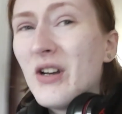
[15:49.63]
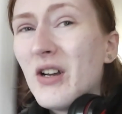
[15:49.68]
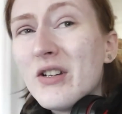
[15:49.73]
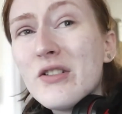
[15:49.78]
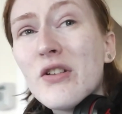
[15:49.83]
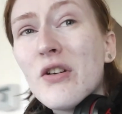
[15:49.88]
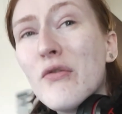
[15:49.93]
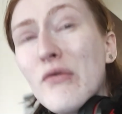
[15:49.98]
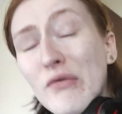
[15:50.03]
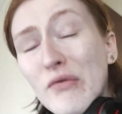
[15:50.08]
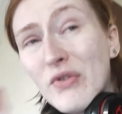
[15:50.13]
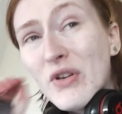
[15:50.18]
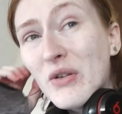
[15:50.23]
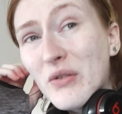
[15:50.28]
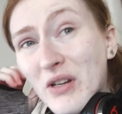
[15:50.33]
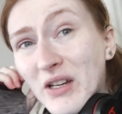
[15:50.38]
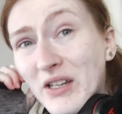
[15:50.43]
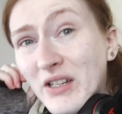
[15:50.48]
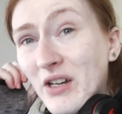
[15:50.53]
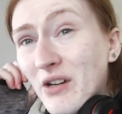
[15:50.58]
I don't feel
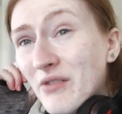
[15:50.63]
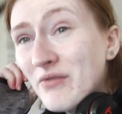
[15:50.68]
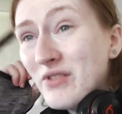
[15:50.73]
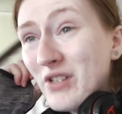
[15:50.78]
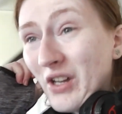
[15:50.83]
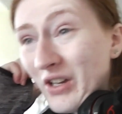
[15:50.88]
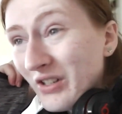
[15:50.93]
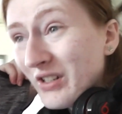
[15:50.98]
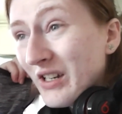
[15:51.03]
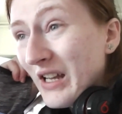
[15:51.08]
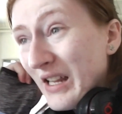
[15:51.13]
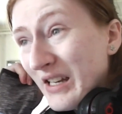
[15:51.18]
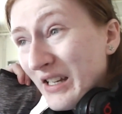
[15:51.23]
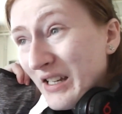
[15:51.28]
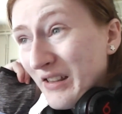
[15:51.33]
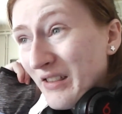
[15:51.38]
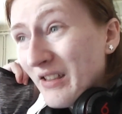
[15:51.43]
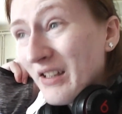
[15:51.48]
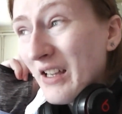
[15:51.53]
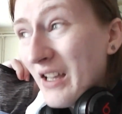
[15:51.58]
like I've done
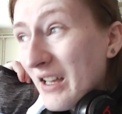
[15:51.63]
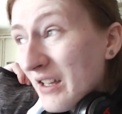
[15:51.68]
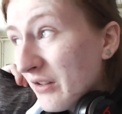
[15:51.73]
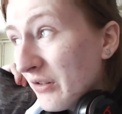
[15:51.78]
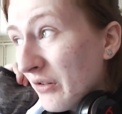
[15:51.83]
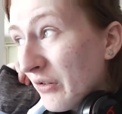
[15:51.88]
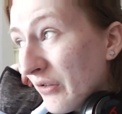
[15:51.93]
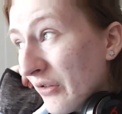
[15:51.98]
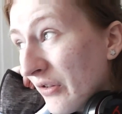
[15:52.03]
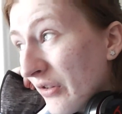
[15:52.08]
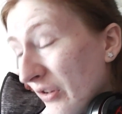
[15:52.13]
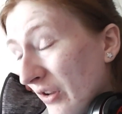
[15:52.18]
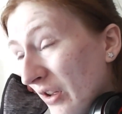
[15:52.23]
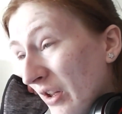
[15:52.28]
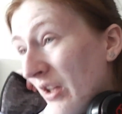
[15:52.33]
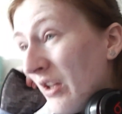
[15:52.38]
anything else.